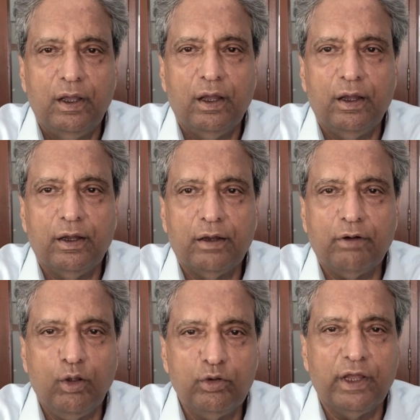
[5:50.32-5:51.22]

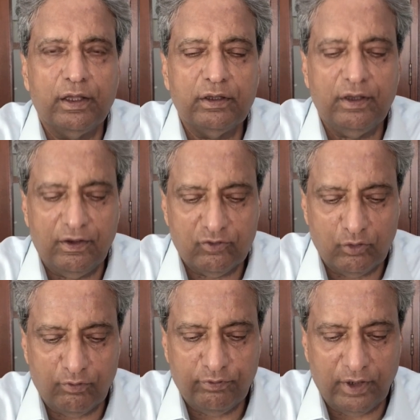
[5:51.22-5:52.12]
Rahul Gandhi is
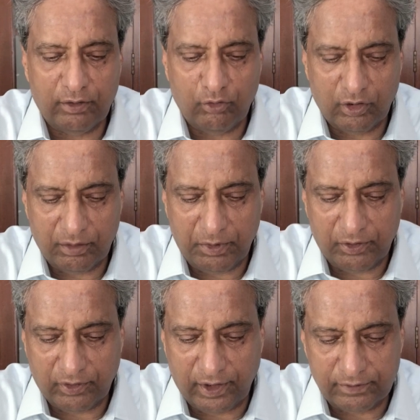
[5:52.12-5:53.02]
not far wrong
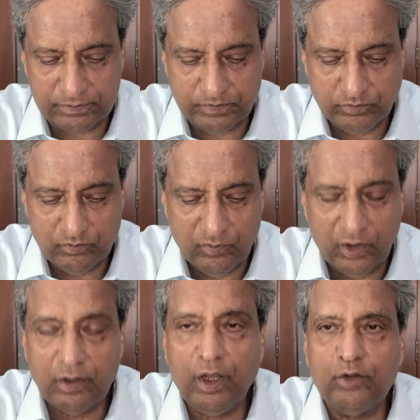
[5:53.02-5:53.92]
about that.
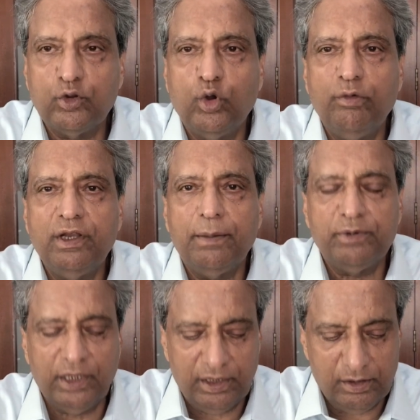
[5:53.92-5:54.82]
Now the COVID
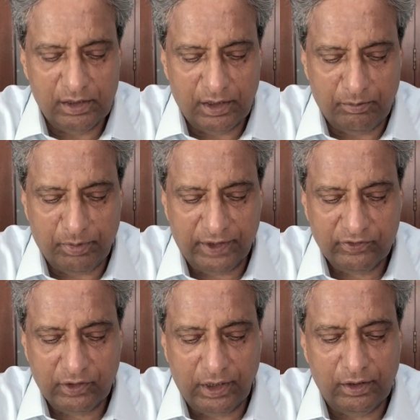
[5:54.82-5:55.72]
update in
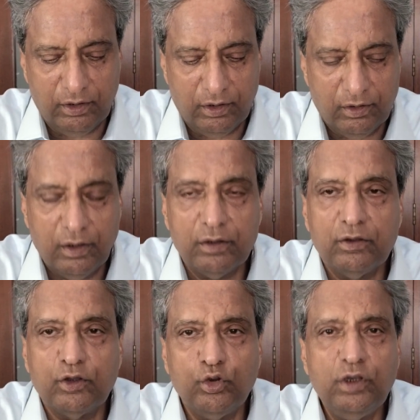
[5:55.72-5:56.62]
Pakistan,
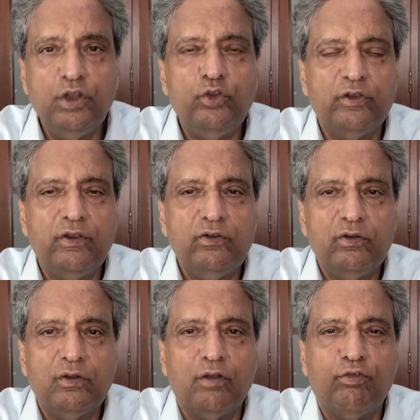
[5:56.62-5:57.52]
the good news
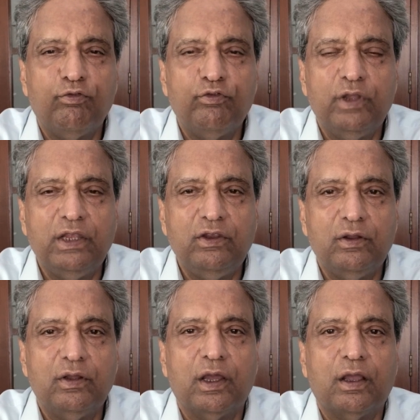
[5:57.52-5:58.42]
is the
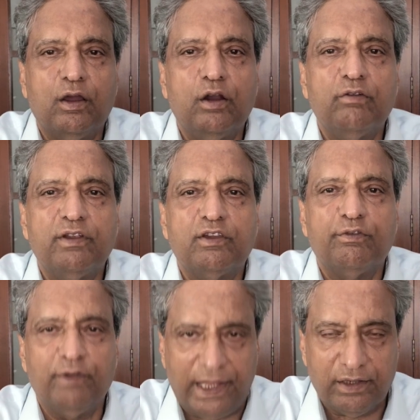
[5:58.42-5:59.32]
curve is
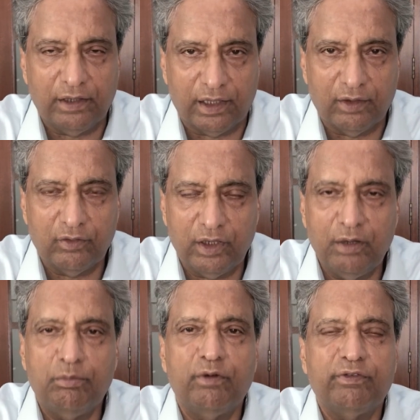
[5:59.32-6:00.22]
flattening. The
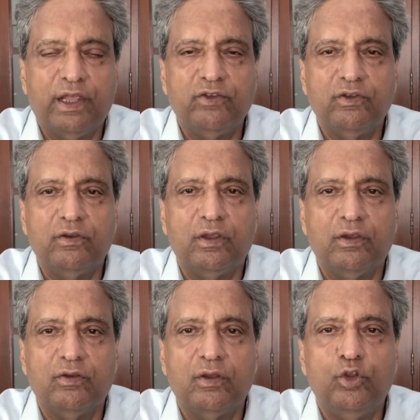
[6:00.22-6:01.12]
number of
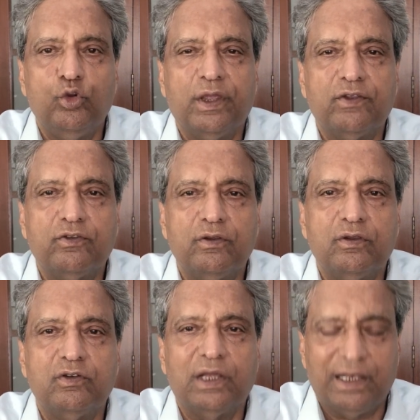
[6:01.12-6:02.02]
new cases
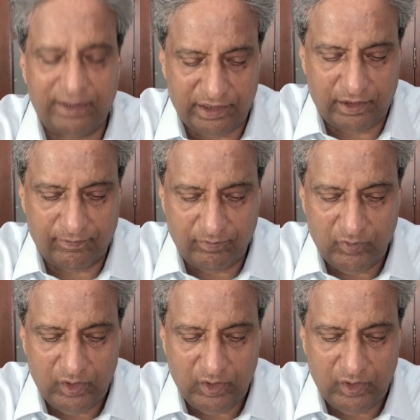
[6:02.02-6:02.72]
is declining.